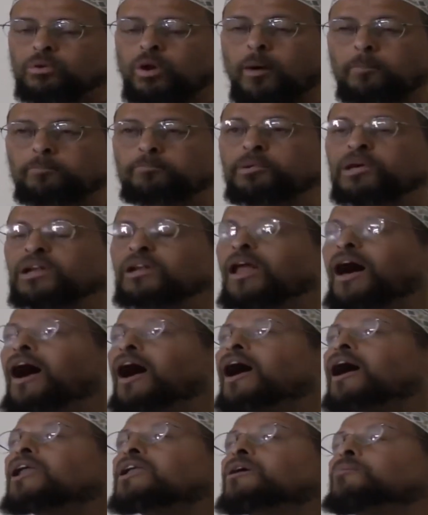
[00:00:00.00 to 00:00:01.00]
Rabbil
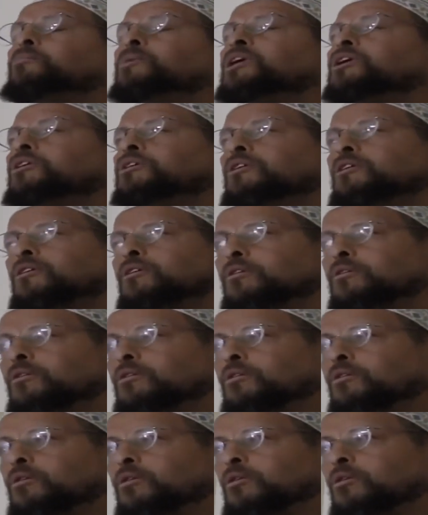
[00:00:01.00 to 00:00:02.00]
Alameen.
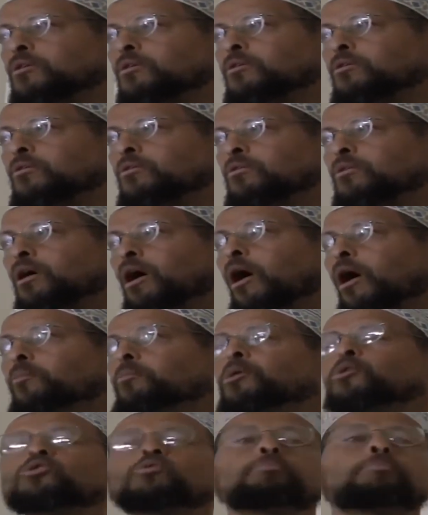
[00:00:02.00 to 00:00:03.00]

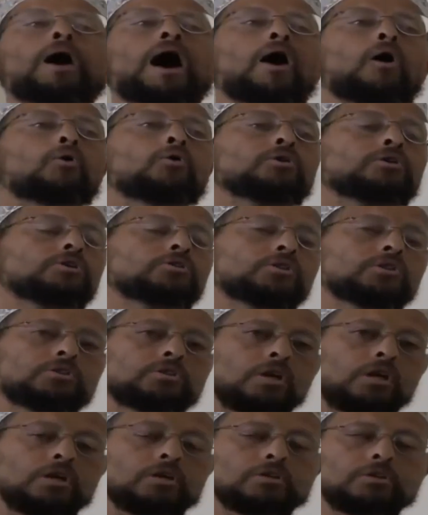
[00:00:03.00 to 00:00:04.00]
How much power does
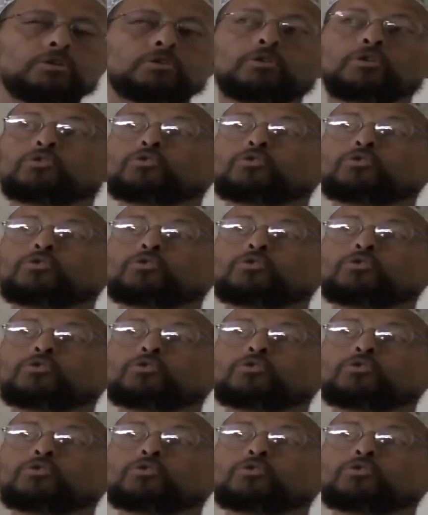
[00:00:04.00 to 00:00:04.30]
it take to